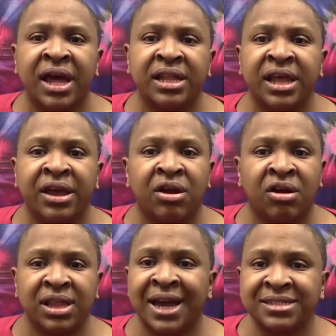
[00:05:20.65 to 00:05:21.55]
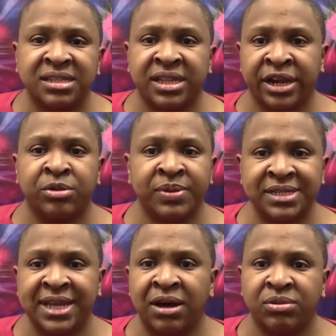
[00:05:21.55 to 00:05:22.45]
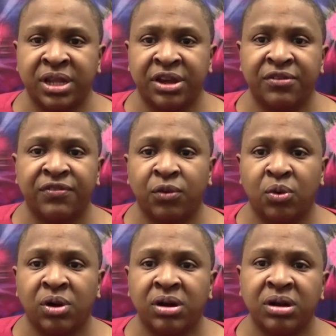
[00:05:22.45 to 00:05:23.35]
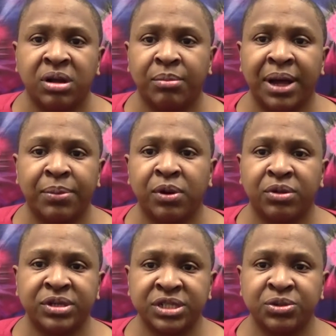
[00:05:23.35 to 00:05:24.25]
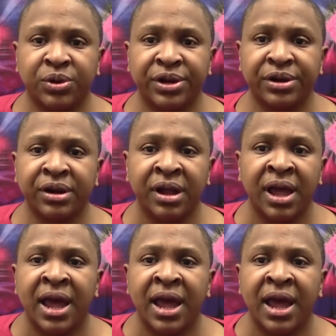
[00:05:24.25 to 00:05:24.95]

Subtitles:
There are lots of therapies out there for bipolar disorder.